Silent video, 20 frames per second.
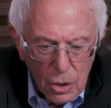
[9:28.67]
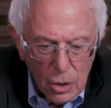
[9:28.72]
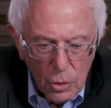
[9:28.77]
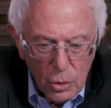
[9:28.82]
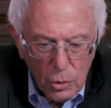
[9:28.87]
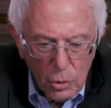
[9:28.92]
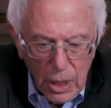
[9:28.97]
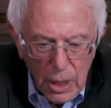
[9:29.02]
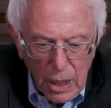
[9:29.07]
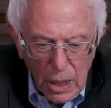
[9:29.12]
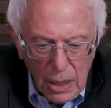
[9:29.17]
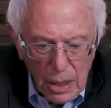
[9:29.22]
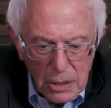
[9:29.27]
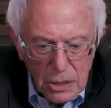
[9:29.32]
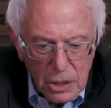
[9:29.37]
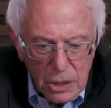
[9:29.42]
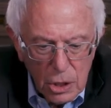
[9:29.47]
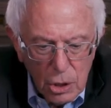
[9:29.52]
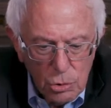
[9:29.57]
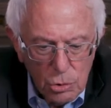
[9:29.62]
Okay,
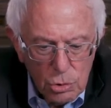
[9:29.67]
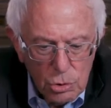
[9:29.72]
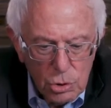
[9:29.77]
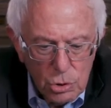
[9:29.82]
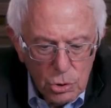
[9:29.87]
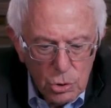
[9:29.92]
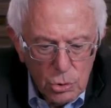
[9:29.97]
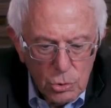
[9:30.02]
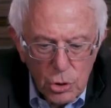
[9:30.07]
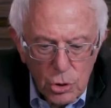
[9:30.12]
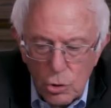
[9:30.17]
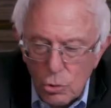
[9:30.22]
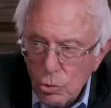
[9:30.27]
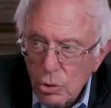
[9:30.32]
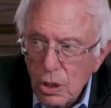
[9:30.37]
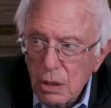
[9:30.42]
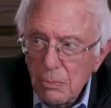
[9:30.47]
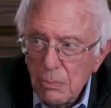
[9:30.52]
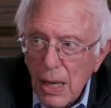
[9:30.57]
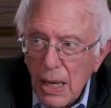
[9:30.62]
let's go to
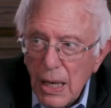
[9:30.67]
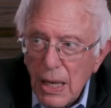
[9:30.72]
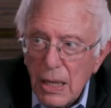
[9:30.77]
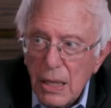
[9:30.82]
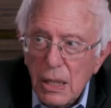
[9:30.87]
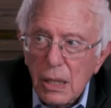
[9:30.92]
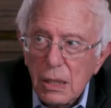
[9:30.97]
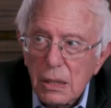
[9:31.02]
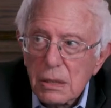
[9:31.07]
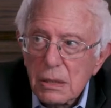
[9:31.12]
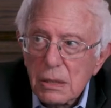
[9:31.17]
Union Maid.